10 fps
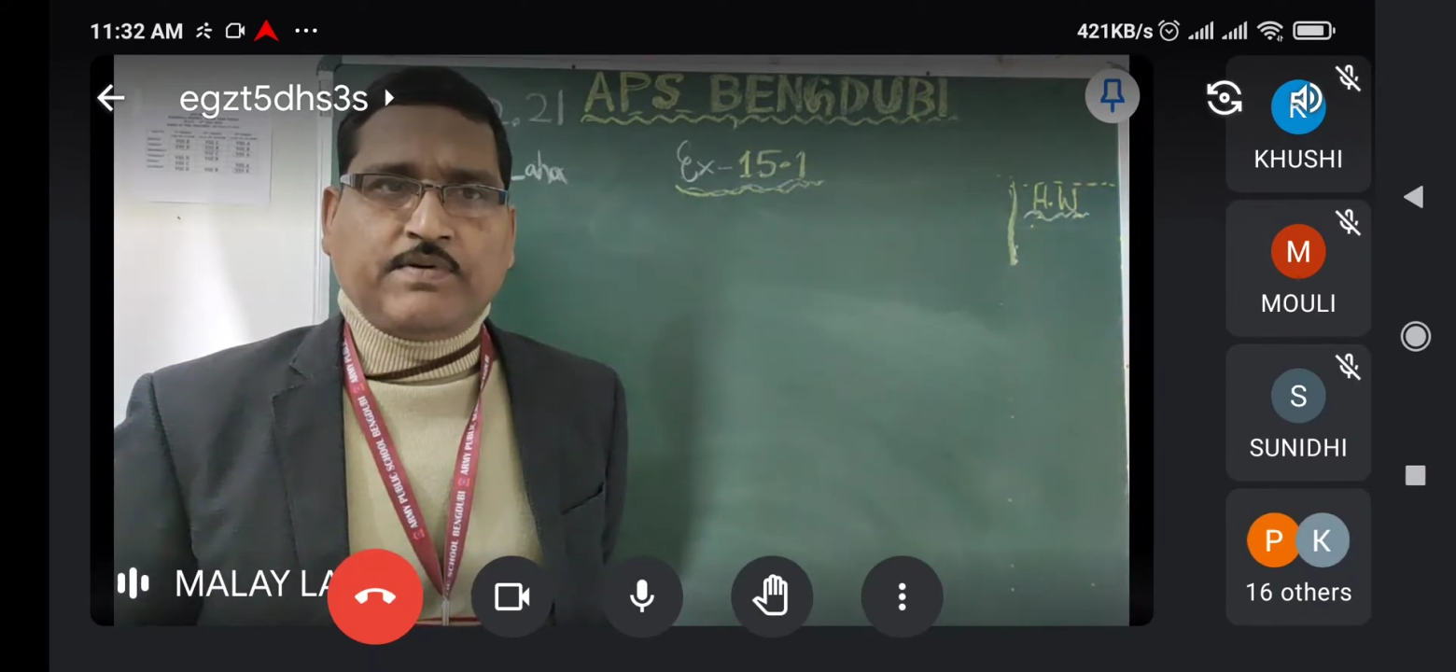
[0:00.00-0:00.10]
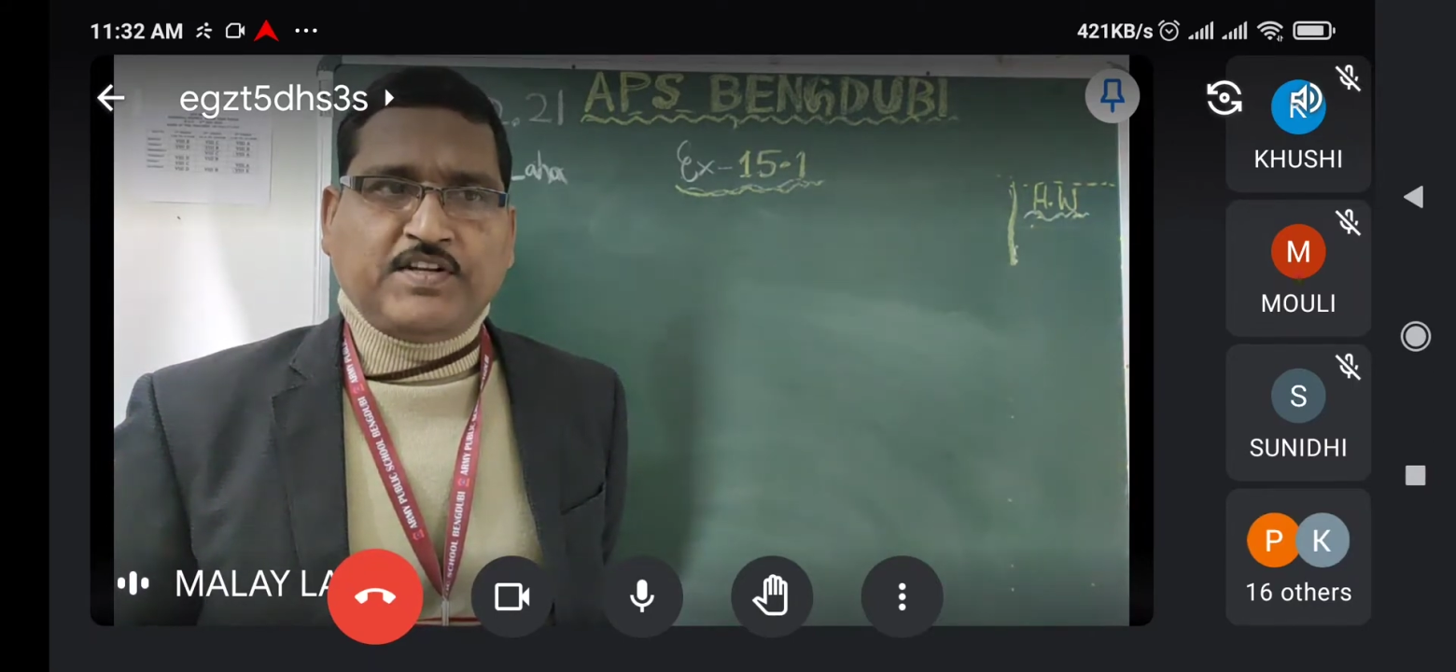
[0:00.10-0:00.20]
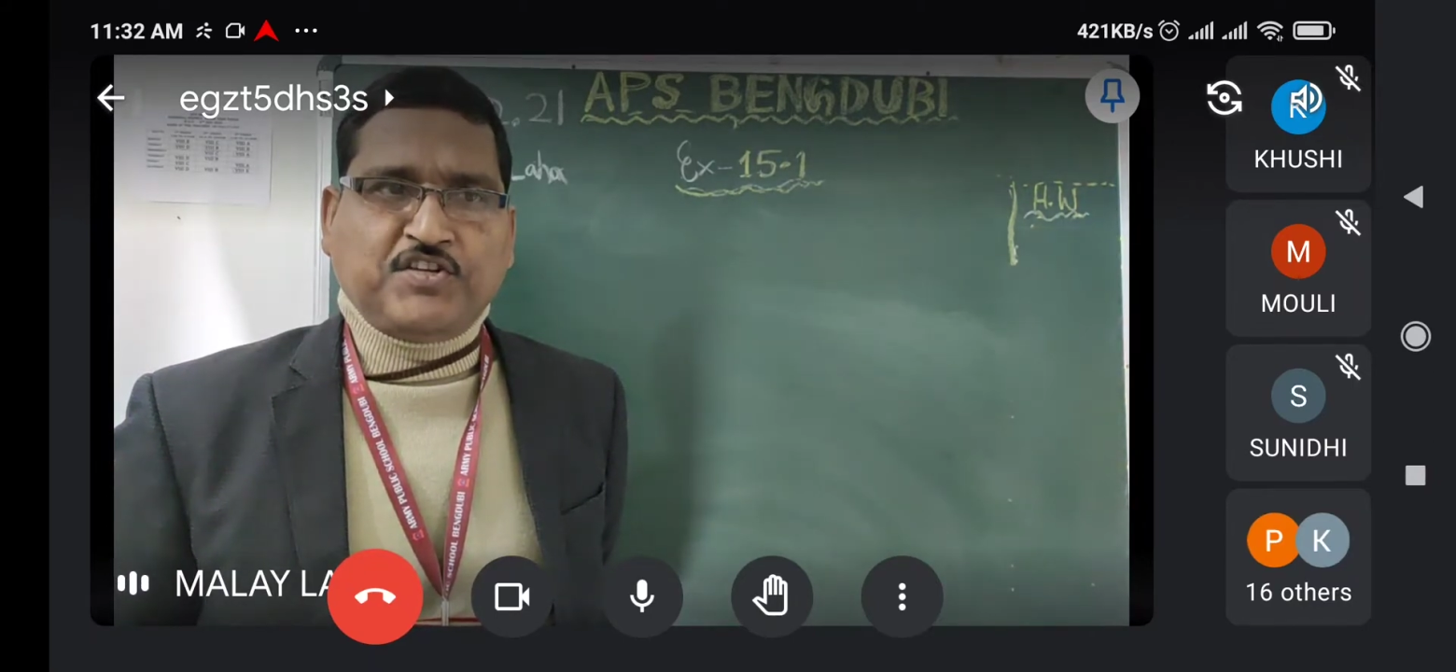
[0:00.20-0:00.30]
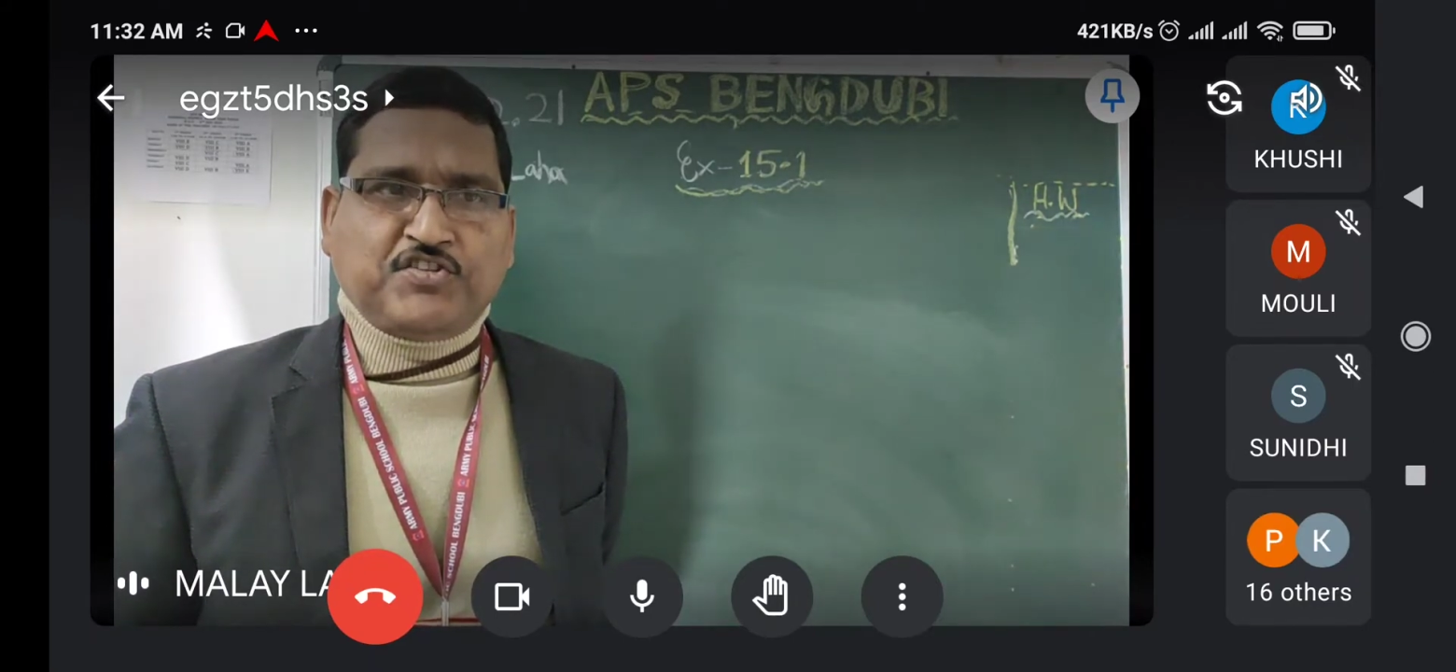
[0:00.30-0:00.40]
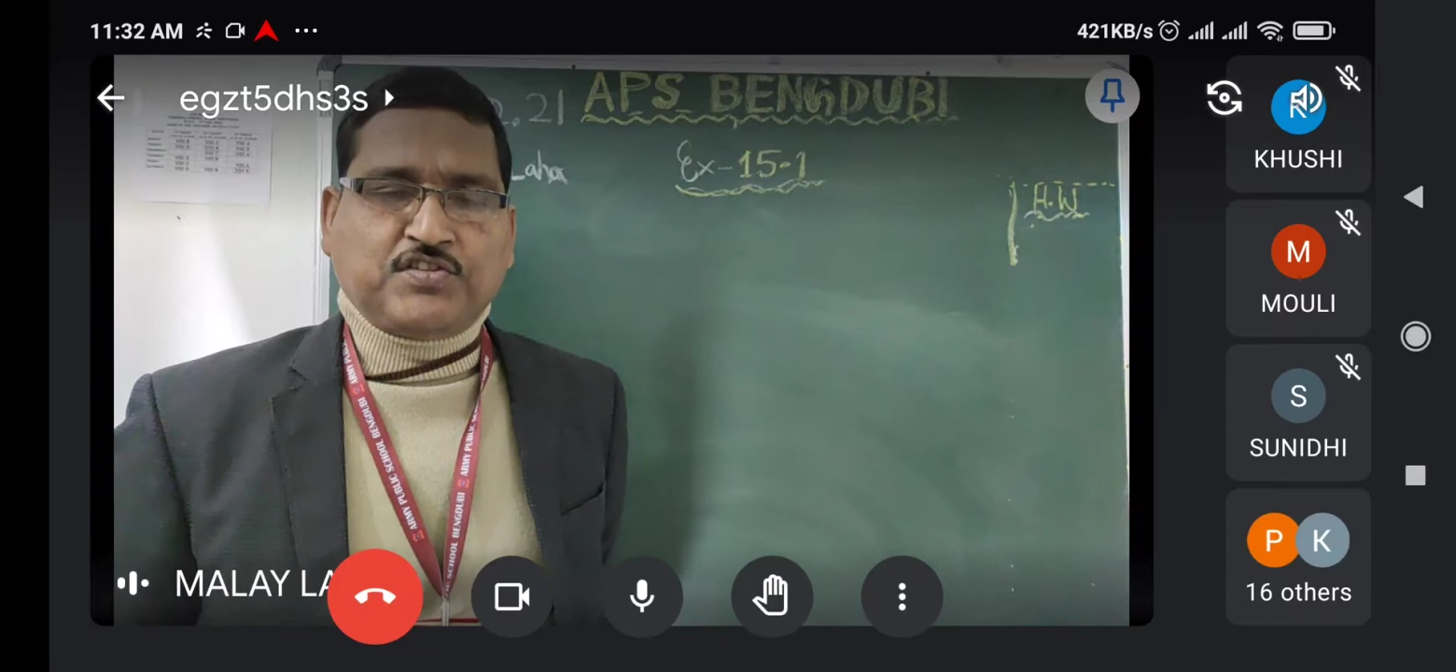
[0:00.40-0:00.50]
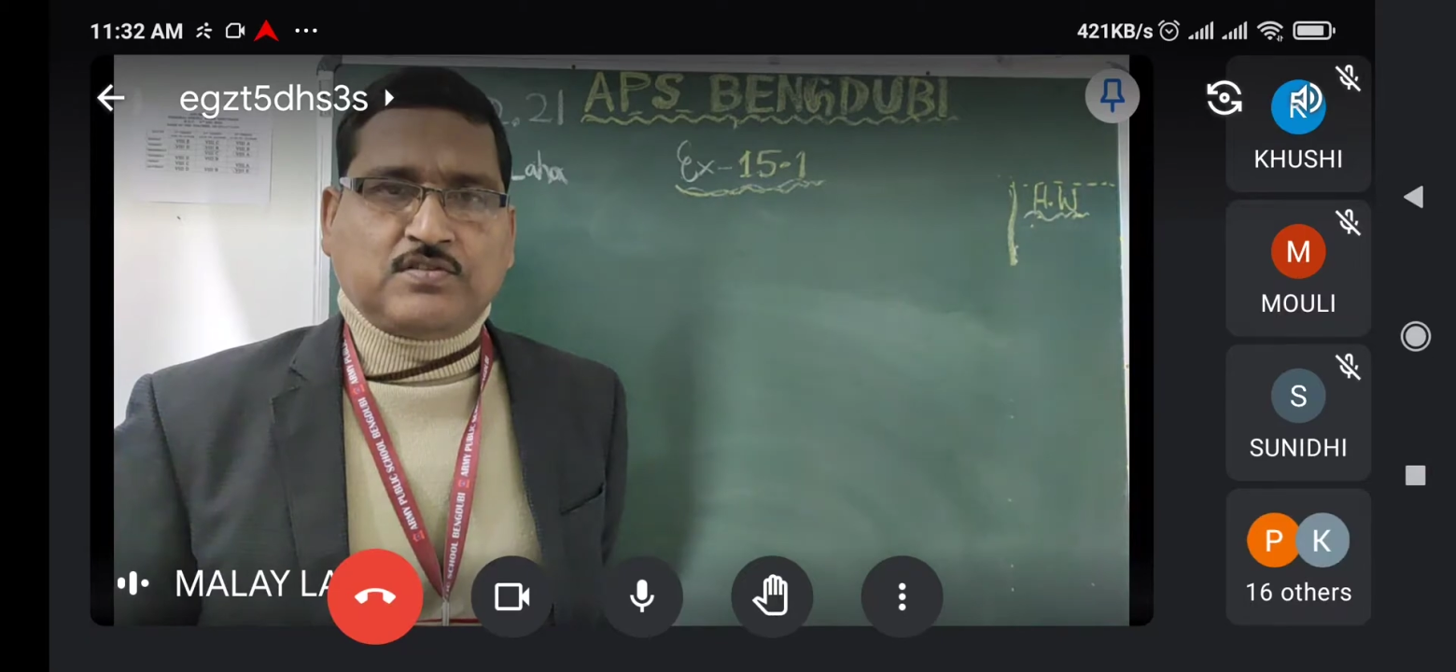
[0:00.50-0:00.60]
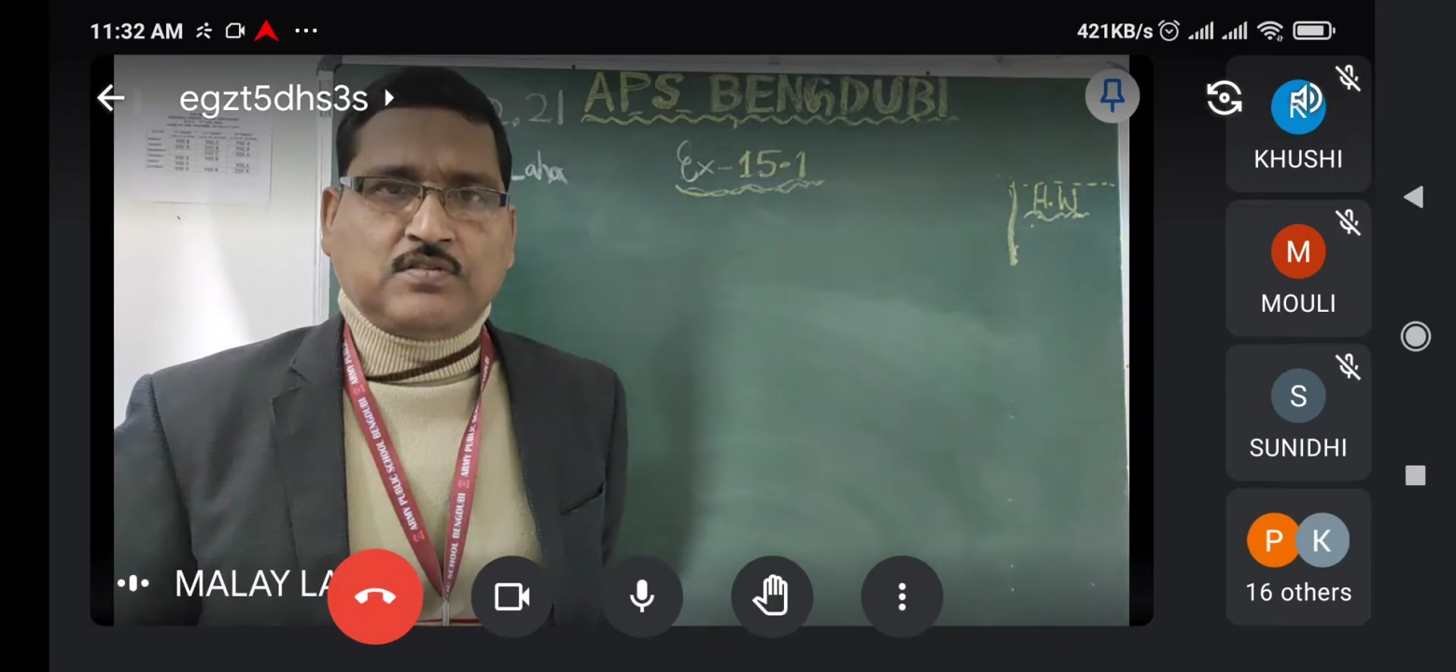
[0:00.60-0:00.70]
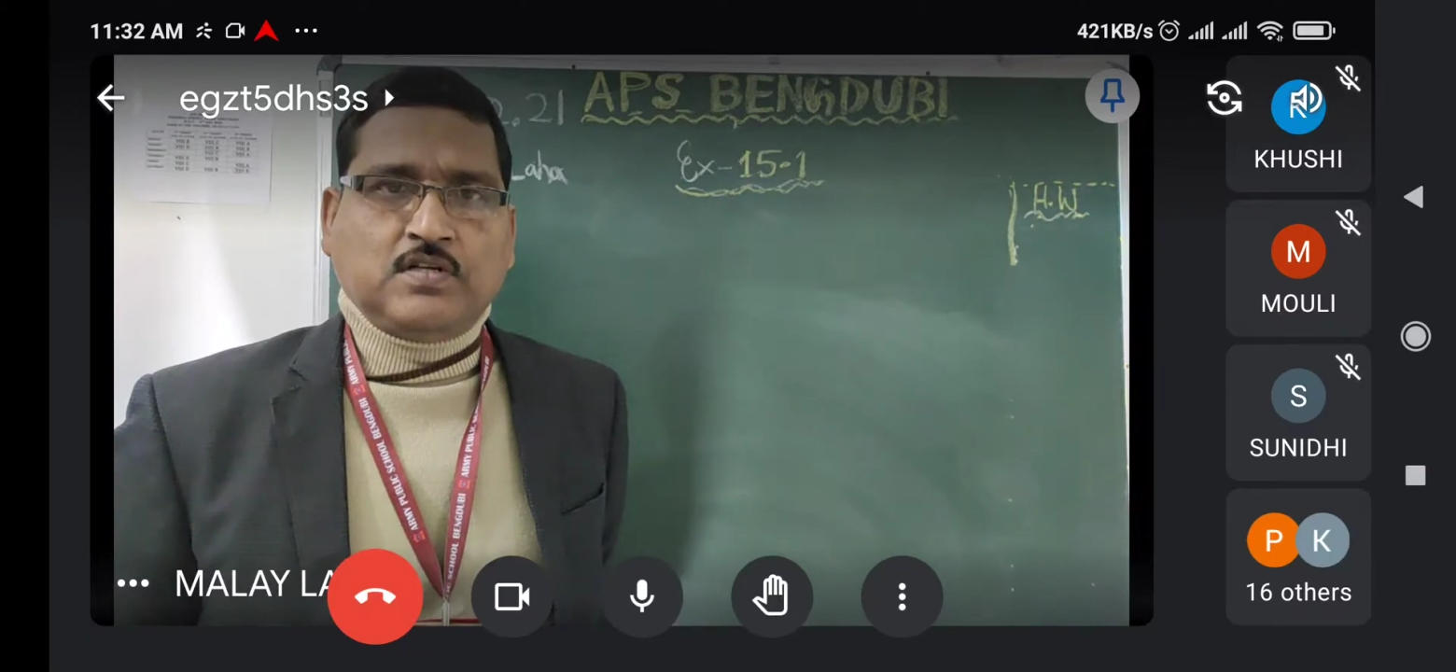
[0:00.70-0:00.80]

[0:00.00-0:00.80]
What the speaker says: variation.